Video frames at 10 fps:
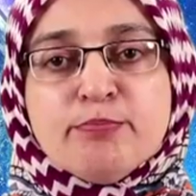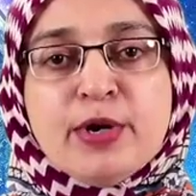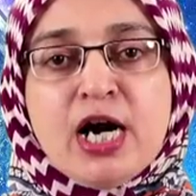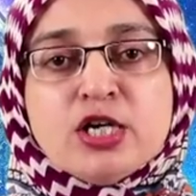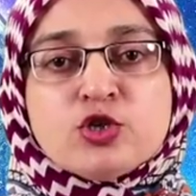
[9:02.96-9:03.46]

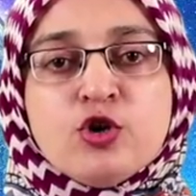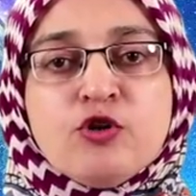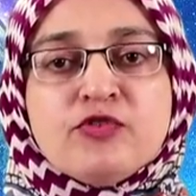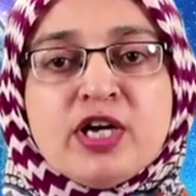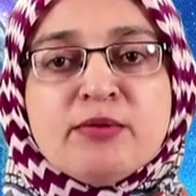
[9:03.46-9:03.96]
part
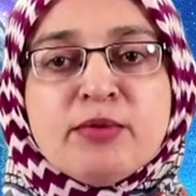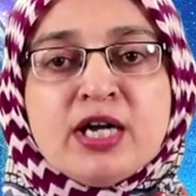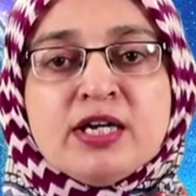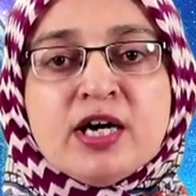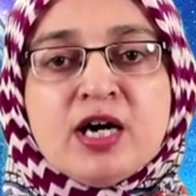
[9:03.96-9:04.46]
of the
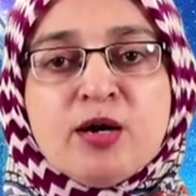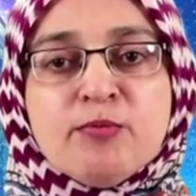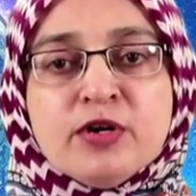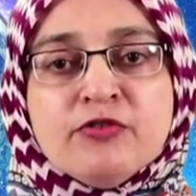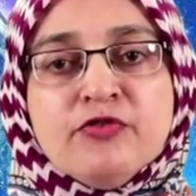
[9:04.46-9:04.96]
Himalaya
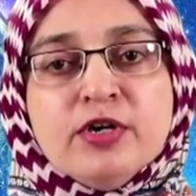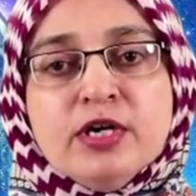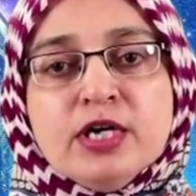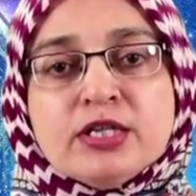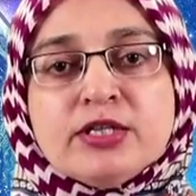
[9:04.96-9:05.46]
above,
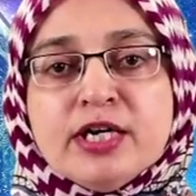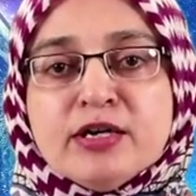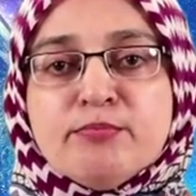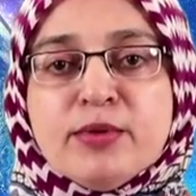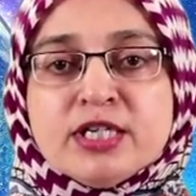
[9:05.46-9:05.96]

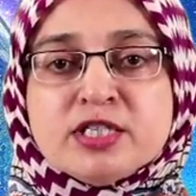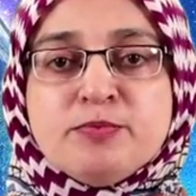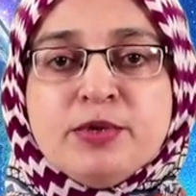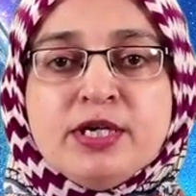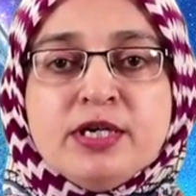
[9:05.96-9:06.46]
there
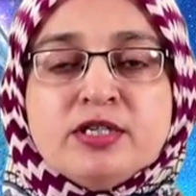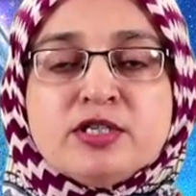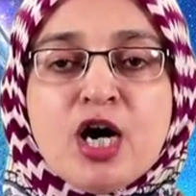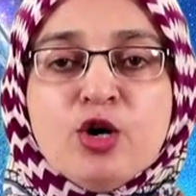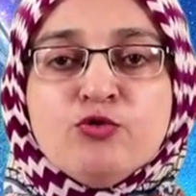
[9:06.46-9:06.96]
must be
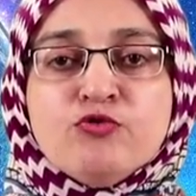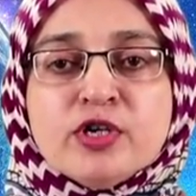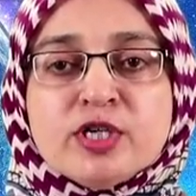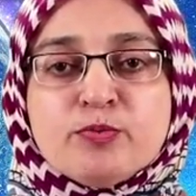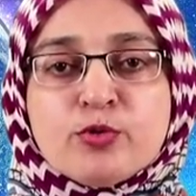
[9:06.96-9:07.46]

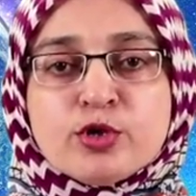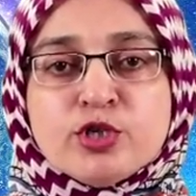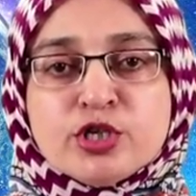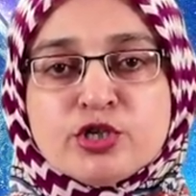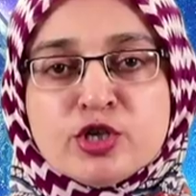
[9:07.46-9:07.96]
downward
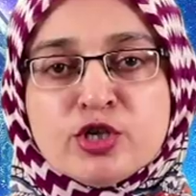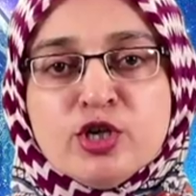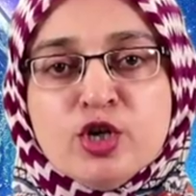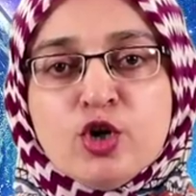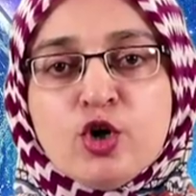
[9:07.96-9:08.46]

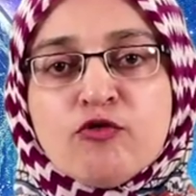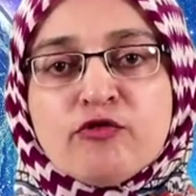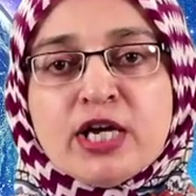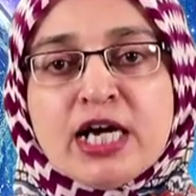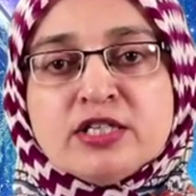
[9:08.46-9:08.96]
projection
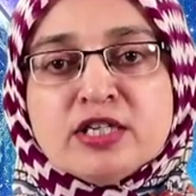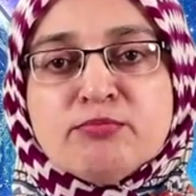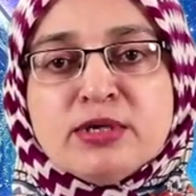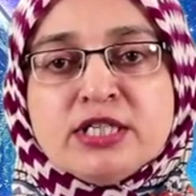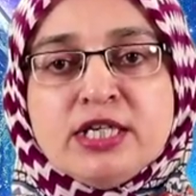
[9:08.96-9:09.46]
of lighter
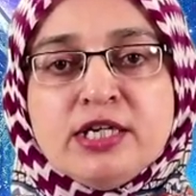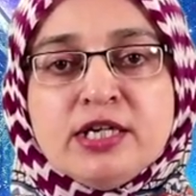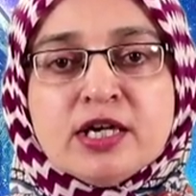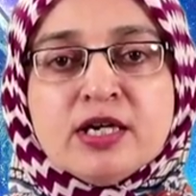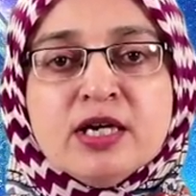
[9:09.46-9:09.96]

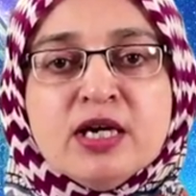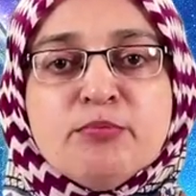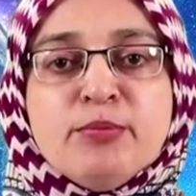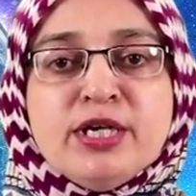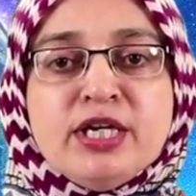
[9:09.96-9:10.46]
material
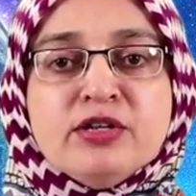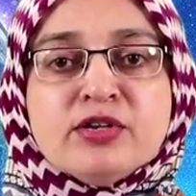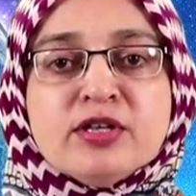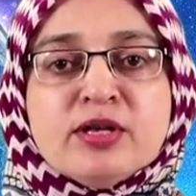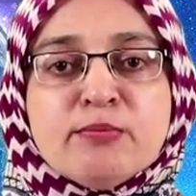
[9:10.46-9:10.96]

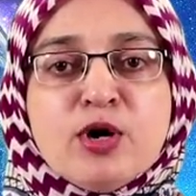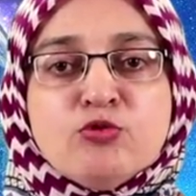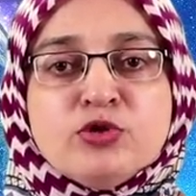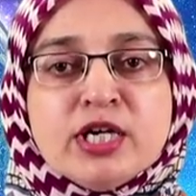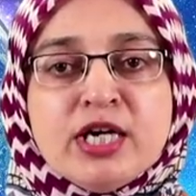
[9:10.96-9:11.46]
beneath the
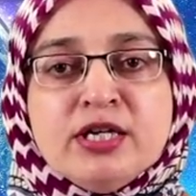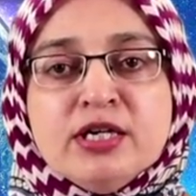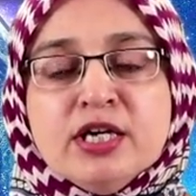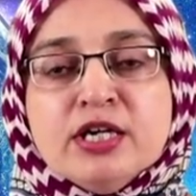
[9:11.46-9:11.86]
mountain